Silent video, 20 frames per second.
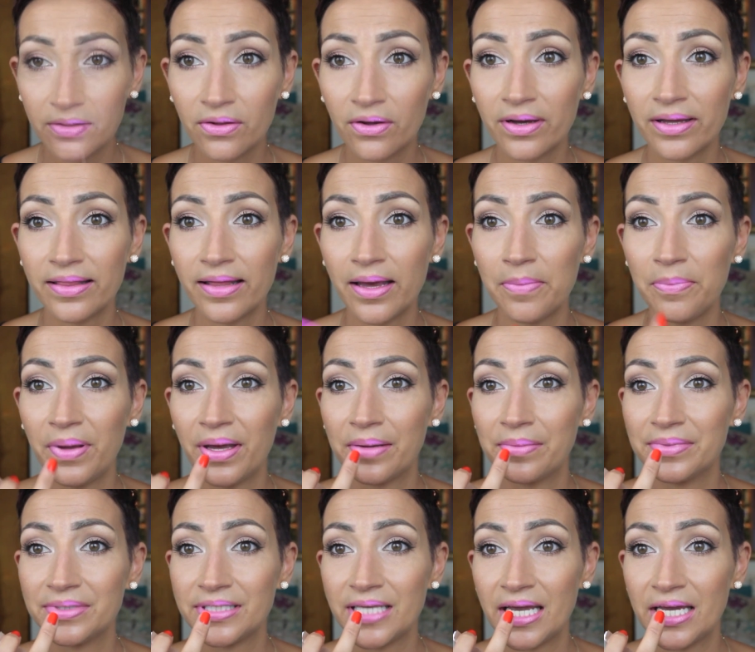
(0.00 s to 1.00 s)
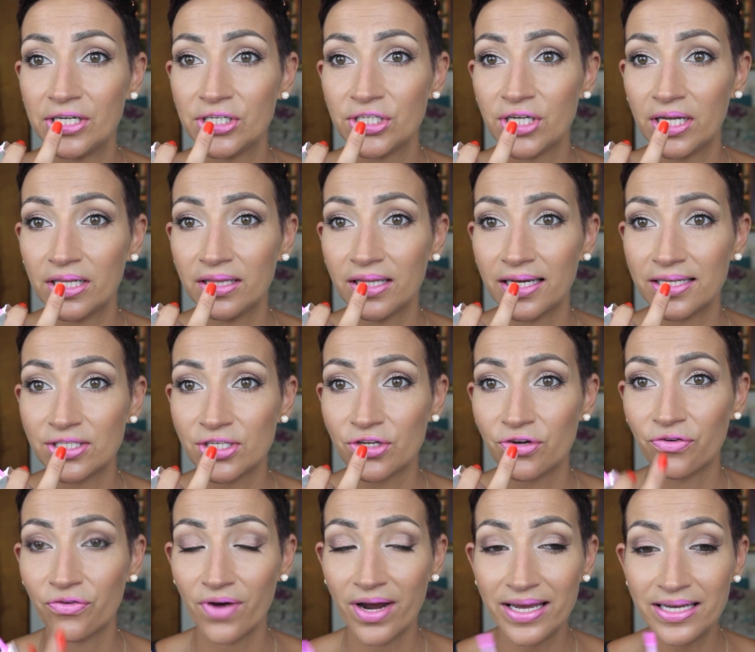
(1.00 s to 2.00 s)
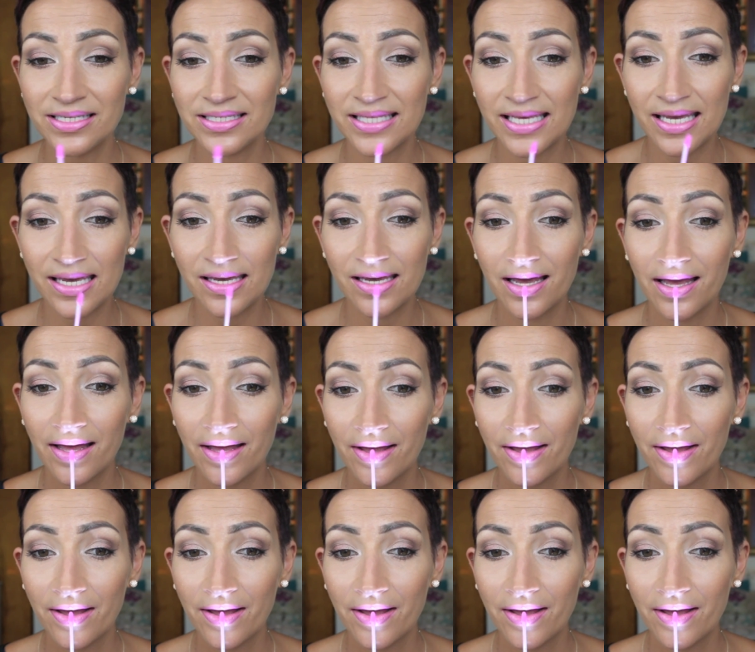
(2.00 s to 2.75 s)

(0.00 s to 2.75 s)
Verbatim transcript: Look at that pigmentation. That's crazy.